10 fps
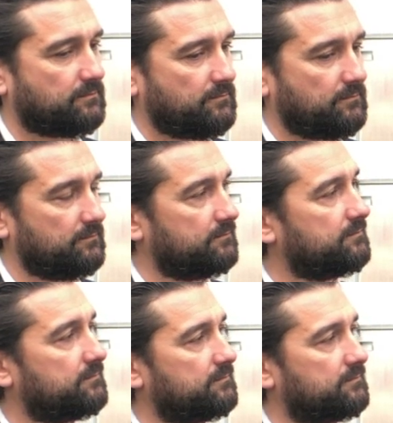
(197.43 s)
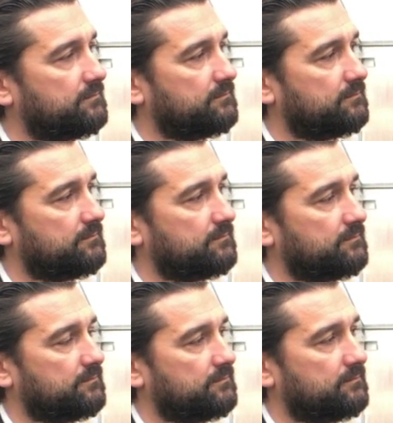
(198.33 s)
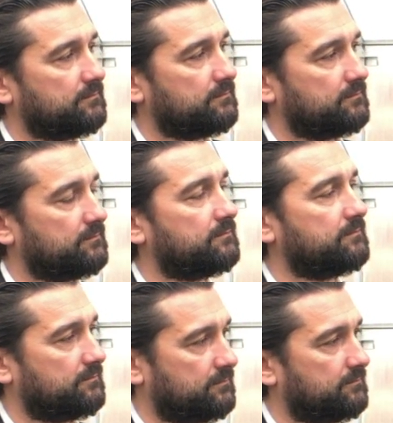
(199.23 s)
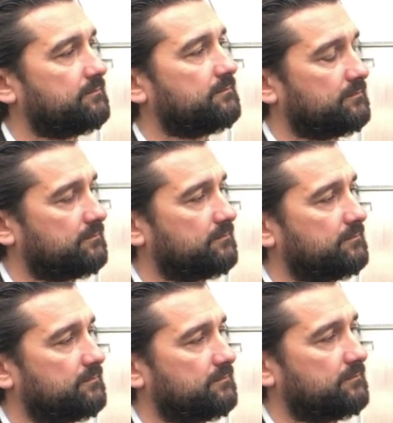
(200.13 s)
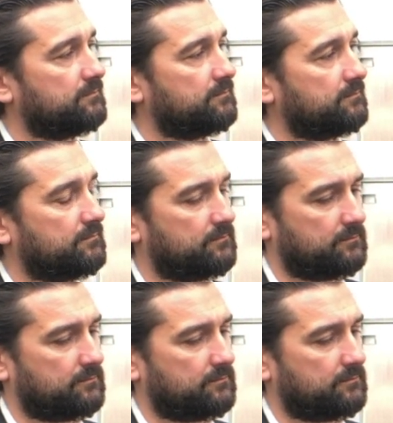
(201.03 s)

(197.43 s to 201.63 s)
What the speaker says: The person shown says nothing.